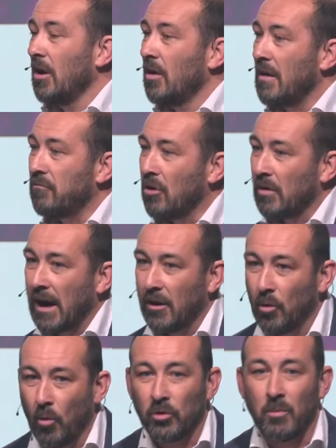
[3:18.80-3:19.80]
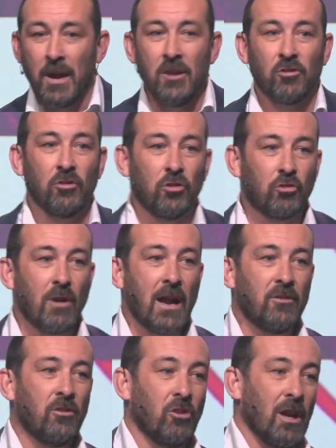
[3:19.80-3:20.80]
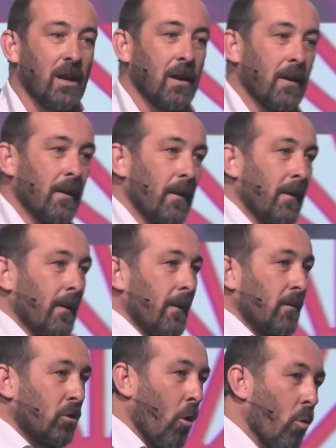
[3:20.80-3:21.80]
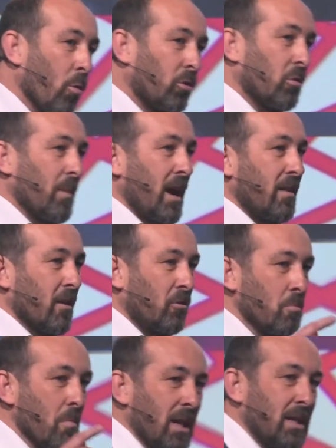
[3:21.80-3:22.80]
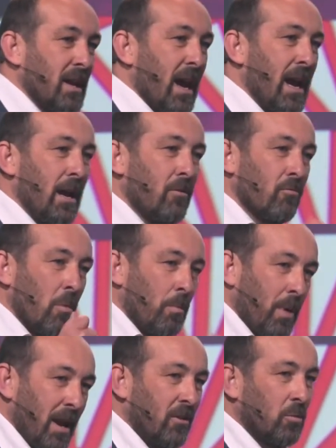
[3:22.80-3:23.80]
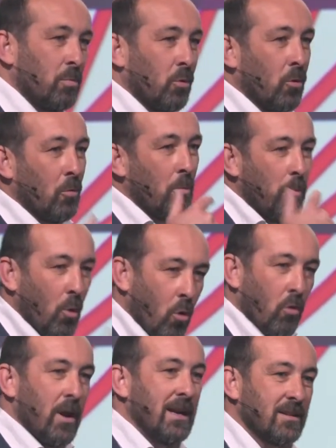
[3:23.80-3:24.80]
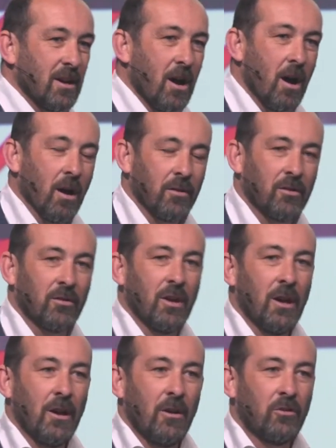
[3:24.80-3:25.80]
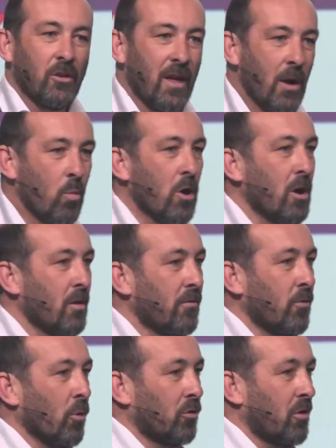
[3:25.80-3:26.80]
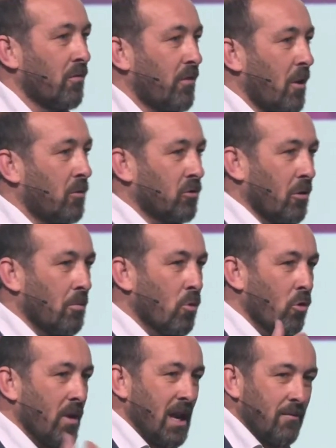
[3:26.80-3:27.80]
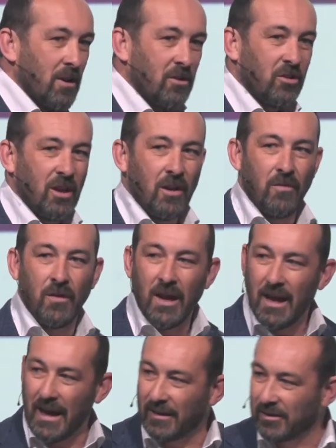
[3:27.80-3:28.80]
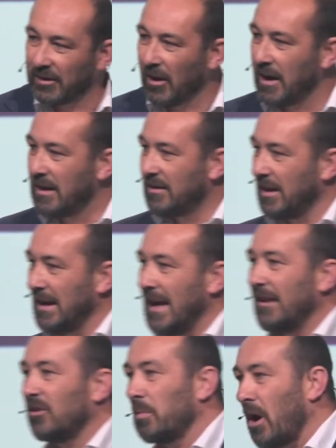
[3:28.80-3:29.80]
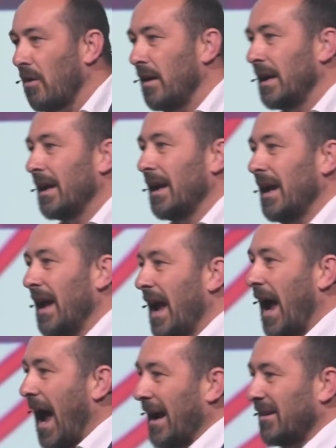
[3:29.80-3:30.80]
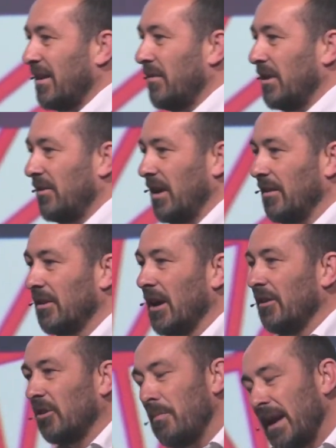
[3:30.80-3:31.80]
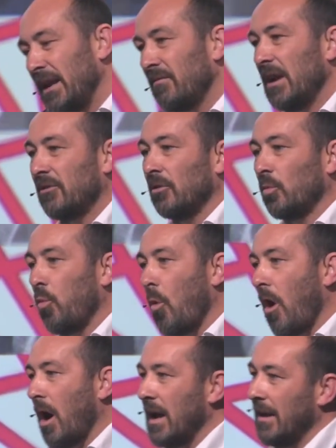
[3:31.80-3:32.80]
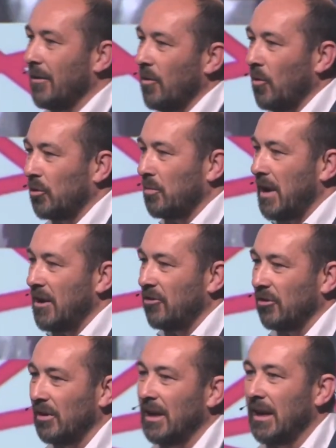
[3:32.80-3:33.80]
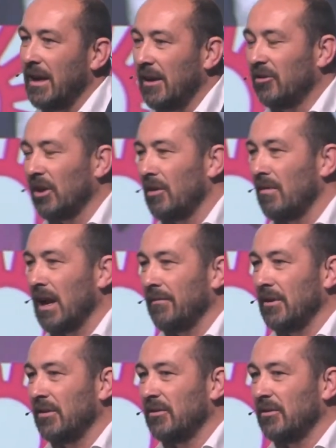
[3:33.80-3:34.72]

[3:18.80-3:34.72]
They've rolled out an automation strategy to automate those mundane, repeatable, boring tasks so their workforce can focus on more innovative, exciting, inspiring activities. So many reasons why automation is so relevant